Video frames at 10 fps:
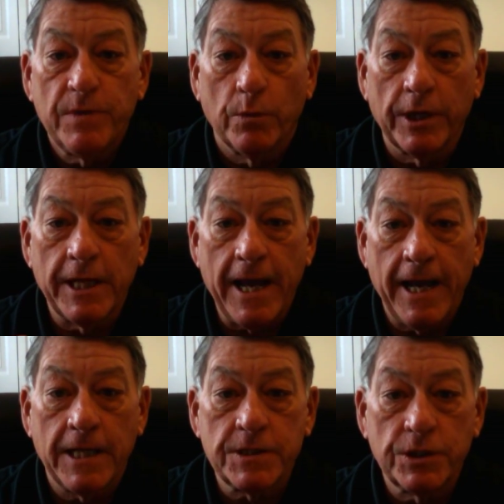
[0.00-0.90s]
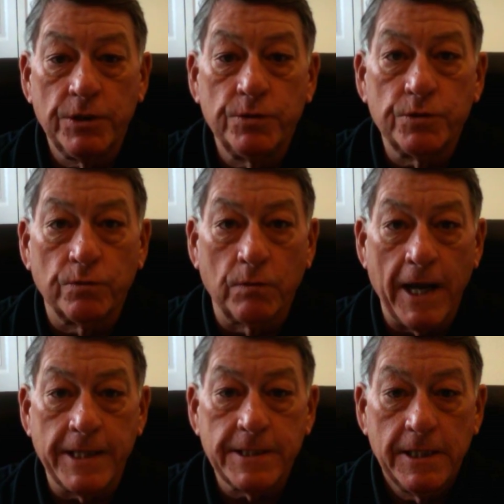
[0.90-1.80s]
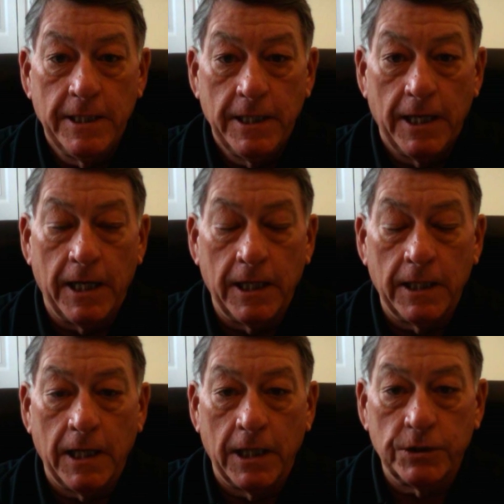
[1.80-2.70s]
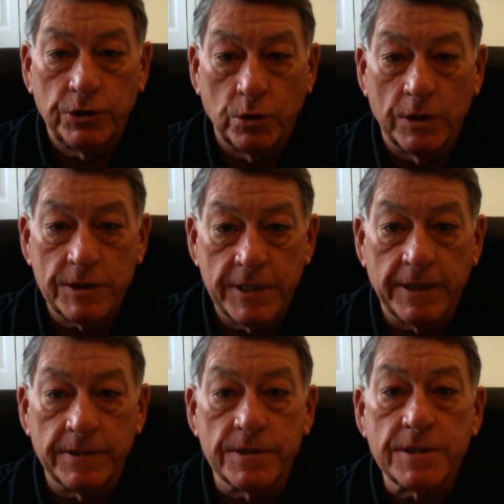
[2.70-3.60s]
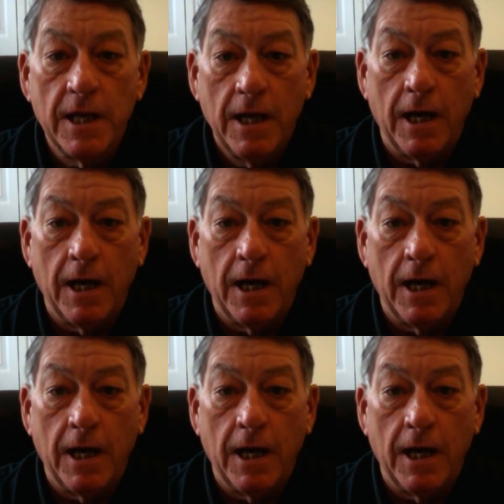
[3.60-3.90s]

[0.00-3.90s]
We're going to ask you to write a short sentence